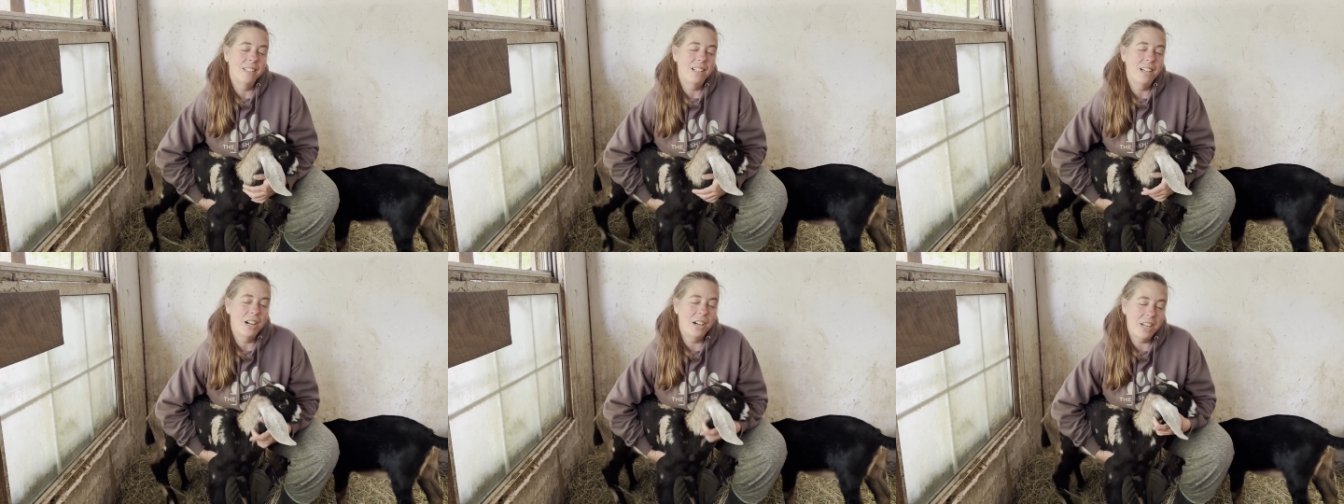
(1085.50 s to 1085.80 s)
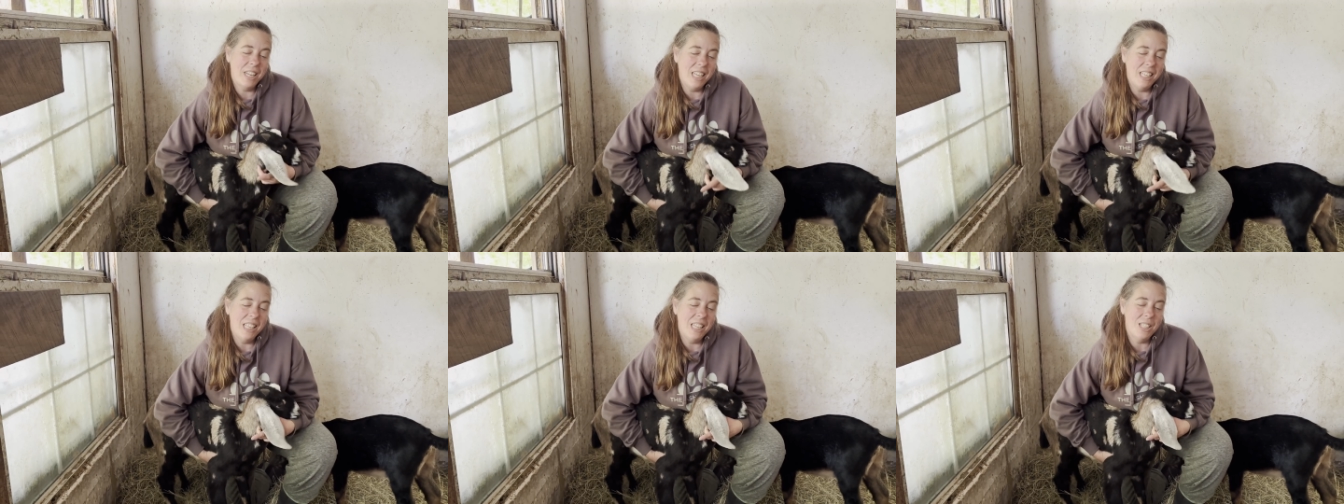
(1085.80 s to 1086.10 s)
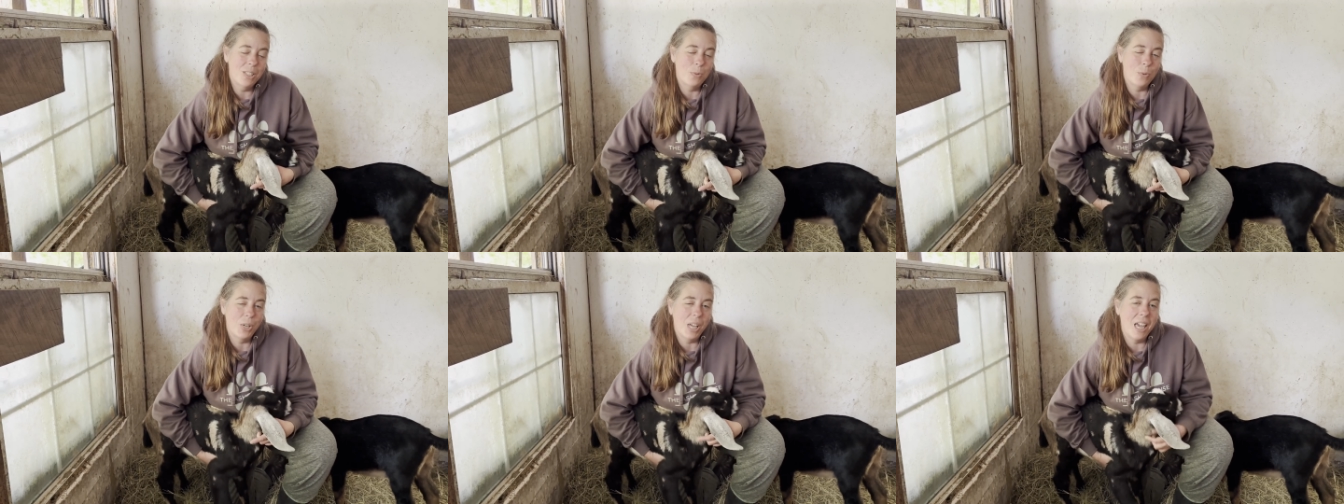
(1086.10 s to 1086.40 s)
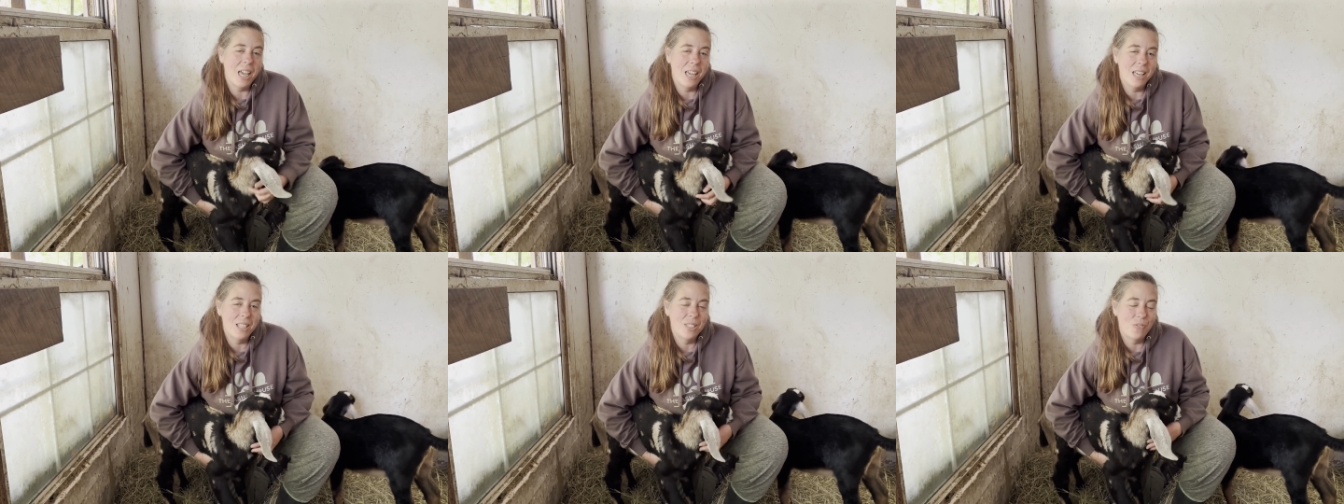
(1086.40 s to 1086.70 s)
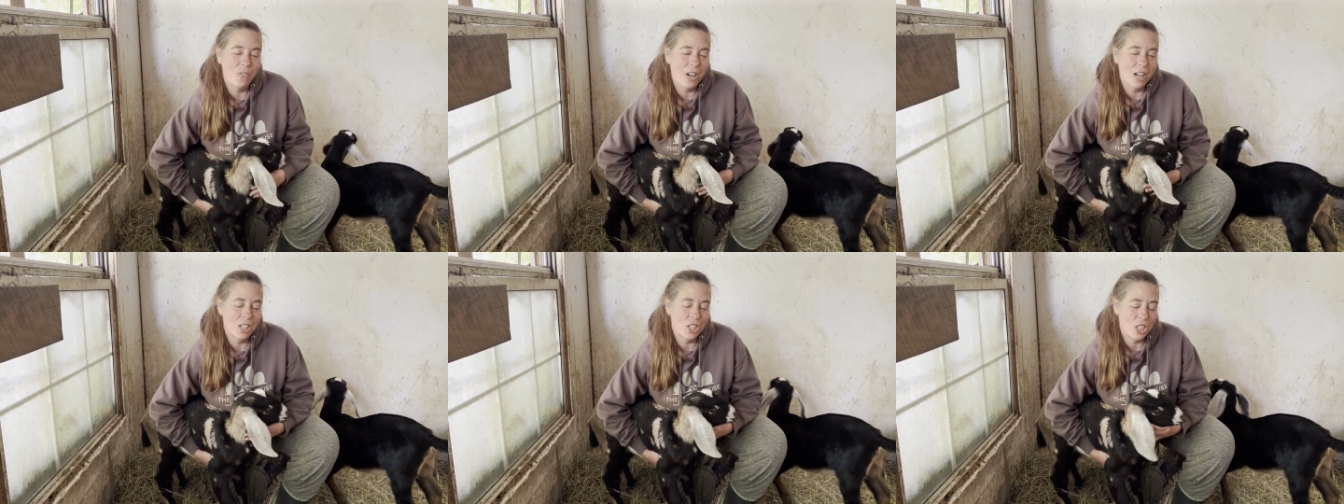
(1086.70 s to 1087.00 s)
Hercules will get his
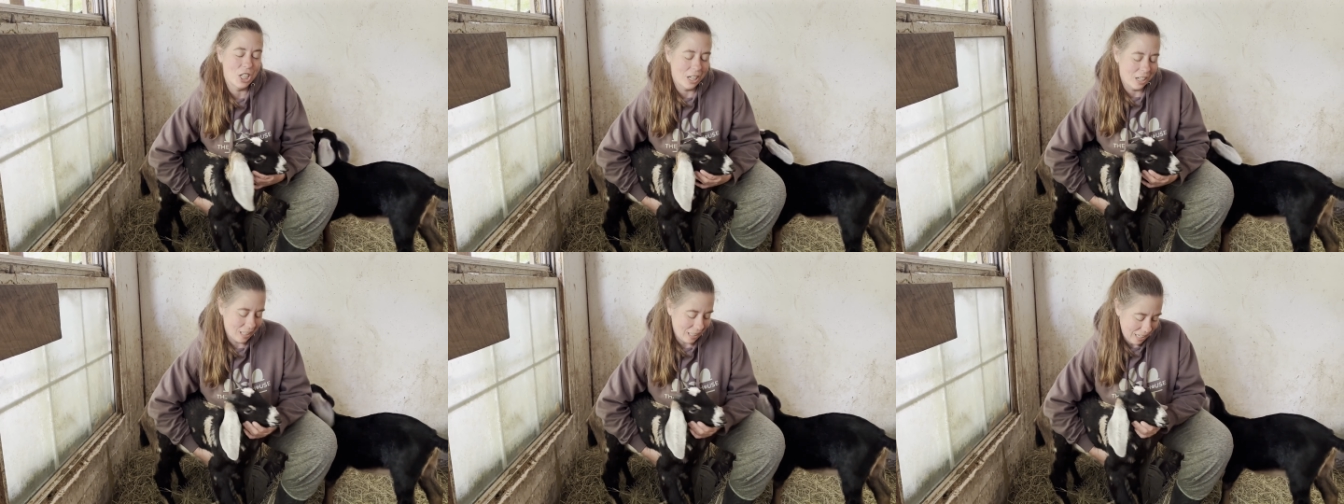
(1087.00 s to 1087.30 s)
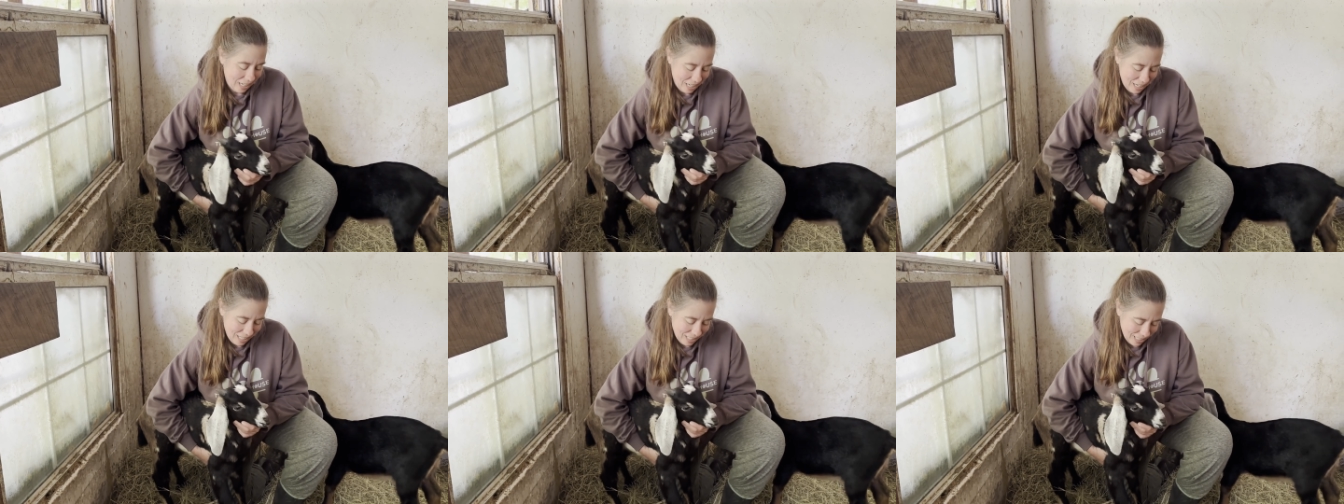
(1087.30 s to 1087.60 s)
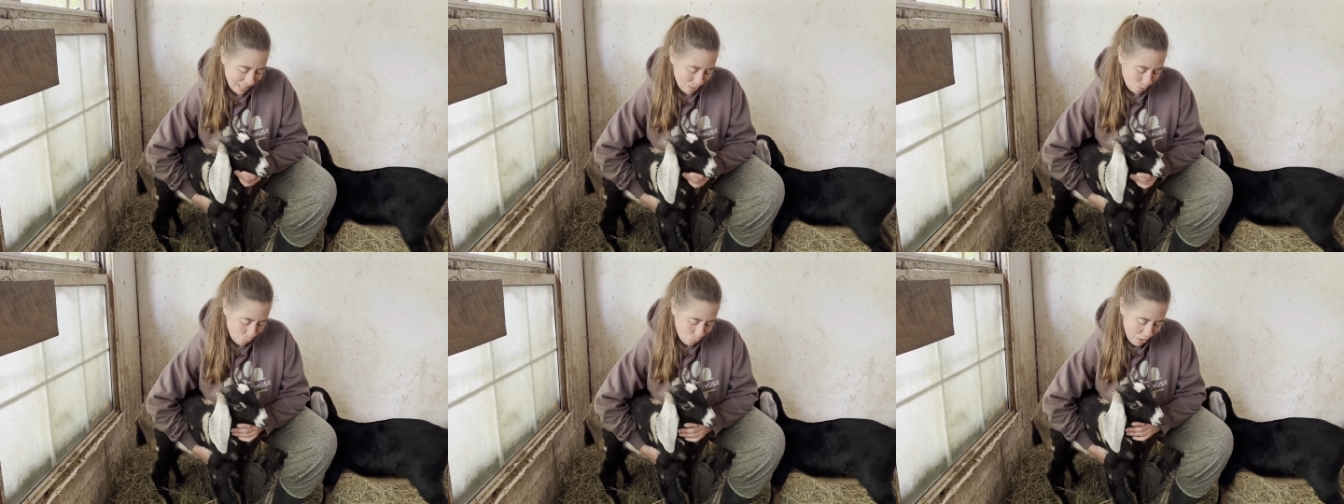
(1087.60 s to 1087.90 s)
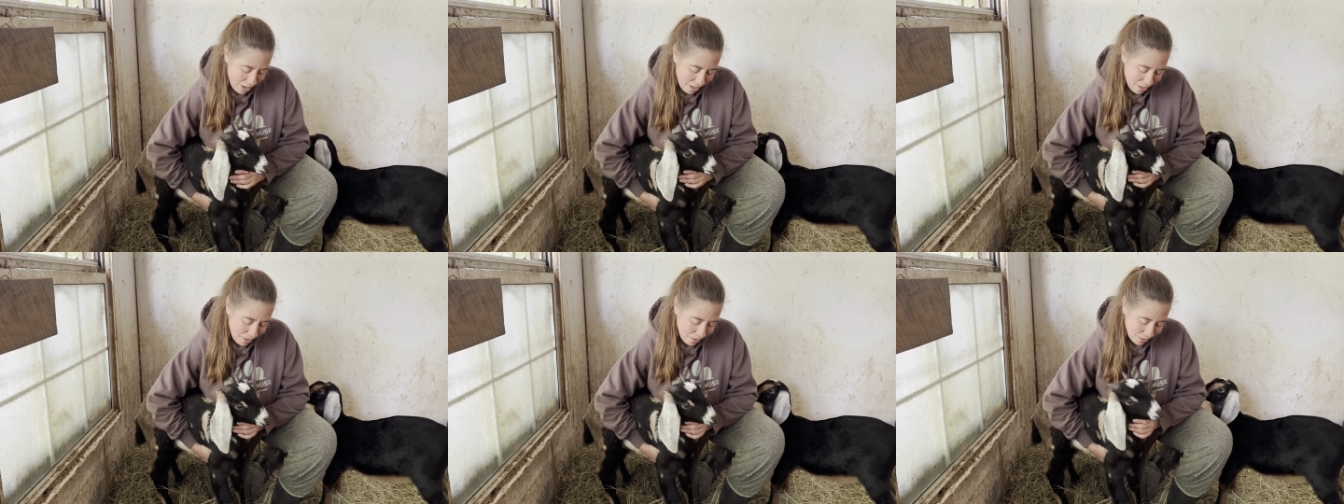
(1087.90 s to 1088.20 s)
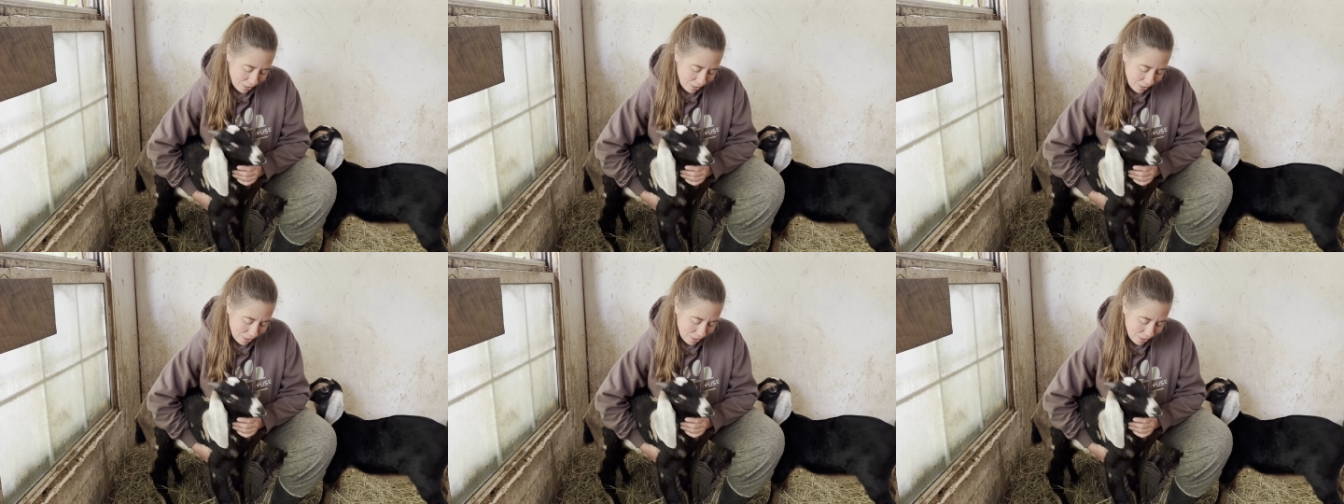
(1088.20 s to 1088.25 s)
fair share of ladies as well,